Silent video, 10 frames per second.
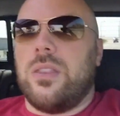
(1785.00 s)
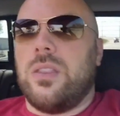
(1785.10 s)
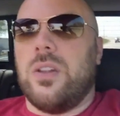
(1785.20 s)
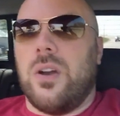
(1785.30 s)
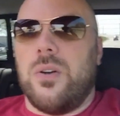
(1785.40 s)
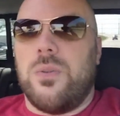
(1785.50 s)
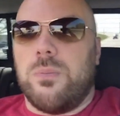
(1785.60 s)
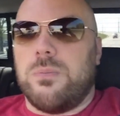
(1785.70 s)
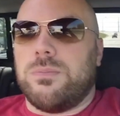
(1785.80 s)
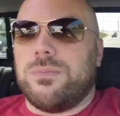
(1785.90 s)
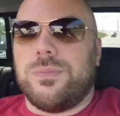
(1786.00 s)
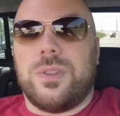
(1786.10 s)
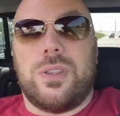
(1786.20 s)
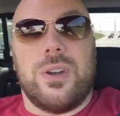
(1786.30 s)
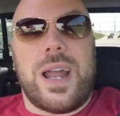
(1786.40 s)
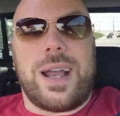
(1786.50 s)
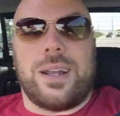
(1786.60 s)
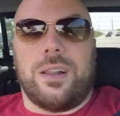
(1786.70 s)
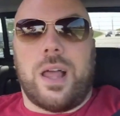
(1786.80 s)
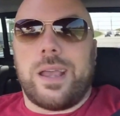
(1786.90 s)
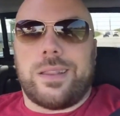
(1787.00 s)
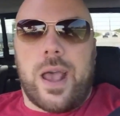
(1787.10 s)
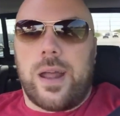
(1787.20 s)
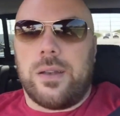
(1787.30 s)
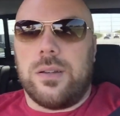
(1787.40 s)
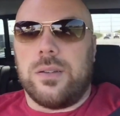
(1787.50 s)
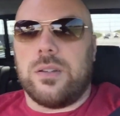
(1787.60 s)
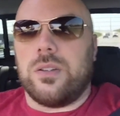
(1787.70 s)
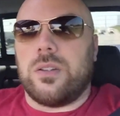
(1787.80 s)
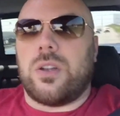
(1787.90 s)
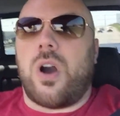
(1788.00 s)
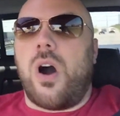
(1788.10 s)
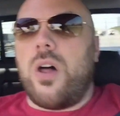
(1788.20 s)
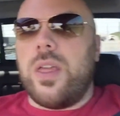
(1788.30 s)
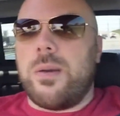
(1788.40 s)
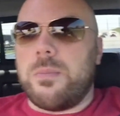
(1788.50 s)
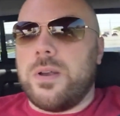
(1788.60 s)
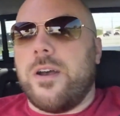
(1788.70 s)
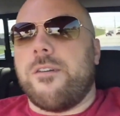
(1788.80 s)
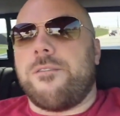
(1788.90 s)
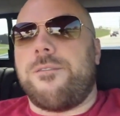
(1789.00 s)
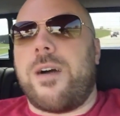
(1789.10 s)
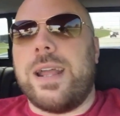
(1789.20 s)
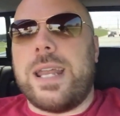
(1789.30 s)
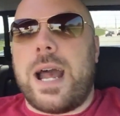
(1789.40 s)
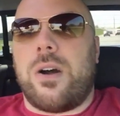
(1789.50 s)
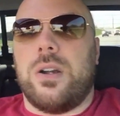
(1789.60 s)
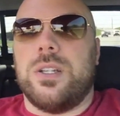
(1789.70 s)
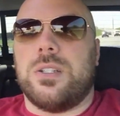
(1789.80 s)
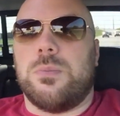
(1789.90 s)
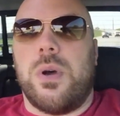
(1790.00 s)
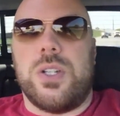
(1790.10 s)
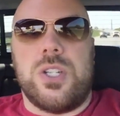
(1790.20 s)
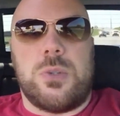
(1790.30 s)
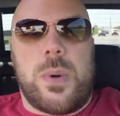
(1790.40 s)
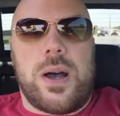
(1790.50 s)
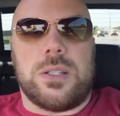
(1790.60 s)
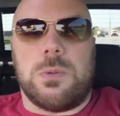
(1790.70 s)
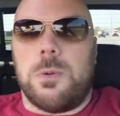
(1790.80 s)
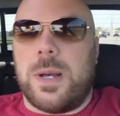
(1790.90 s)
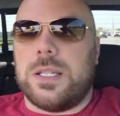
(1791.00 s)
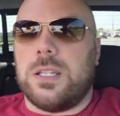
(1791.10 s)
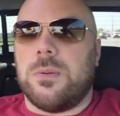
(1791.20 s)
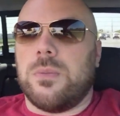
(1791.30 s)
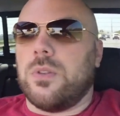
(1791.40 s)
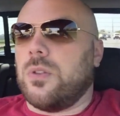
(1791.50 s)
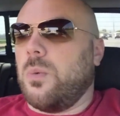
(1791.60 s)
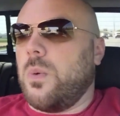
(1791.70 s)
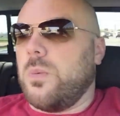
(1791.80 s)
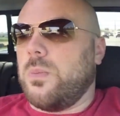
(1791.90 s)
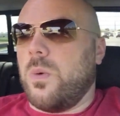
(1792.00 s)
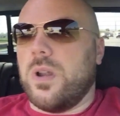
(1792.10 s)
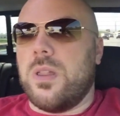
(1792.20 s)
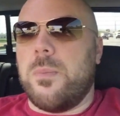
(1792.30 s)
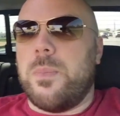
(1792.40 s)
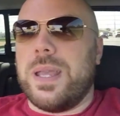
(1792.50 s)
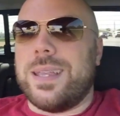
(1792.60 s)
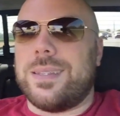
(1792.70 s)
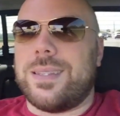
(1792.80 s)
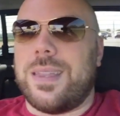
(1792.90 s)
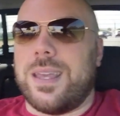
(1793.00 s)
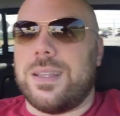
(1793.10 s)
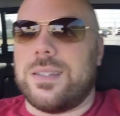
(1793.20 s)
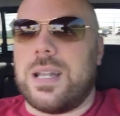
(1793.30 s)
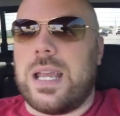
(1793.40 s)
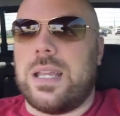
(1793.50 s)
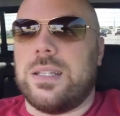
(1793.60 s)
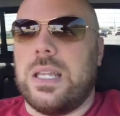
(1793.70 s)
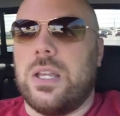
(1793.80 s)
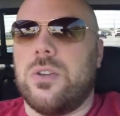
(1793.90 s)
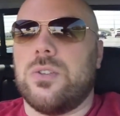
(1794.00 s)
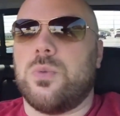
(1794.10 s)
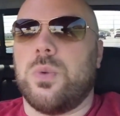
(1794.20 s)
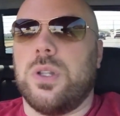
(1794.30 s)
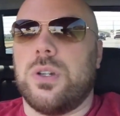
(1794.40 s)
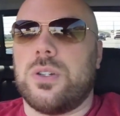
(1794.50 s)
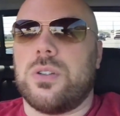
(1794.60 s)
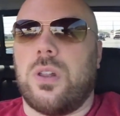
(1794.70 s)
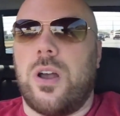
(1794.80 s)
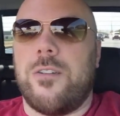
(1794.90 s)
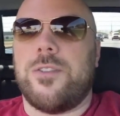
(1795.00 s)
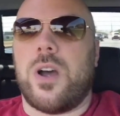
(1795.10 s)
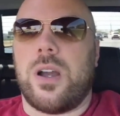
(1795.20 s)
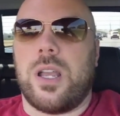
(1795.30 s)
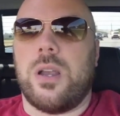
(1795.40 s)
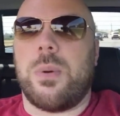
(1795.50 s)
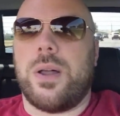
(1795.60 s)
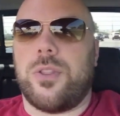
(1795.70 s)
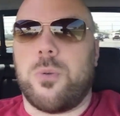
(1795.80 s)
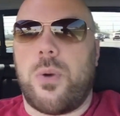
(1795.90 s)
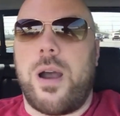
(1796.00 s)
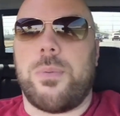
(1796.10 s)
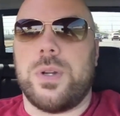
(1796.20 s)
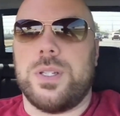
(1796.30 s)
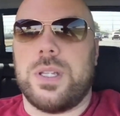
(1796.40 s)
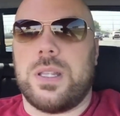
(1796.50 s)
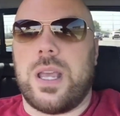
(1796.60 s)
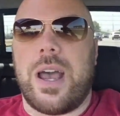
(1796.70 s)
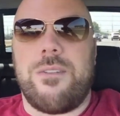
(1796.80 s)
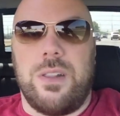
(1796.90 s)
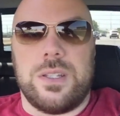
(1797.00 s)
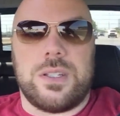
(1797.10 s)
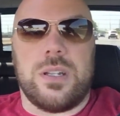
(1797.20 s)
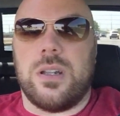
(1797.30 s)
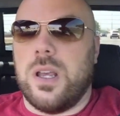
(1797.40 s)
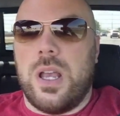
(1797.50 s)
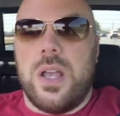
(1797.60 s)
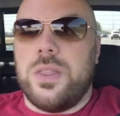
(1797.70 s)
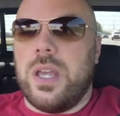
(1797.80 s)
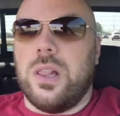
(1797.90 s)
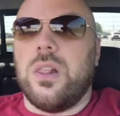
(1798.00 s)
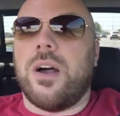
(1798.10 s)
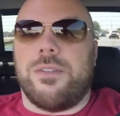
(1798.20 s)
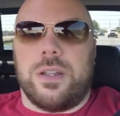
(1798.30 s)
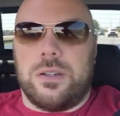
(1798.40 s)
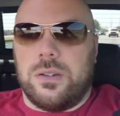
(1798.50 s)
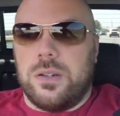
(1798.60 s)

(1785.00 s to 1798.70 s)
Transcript: they're not going to like that. Call them, Find out as much as possible about them. One of the biggest things that I could tell you is realtors love talking about their properties that they have listed. They love it.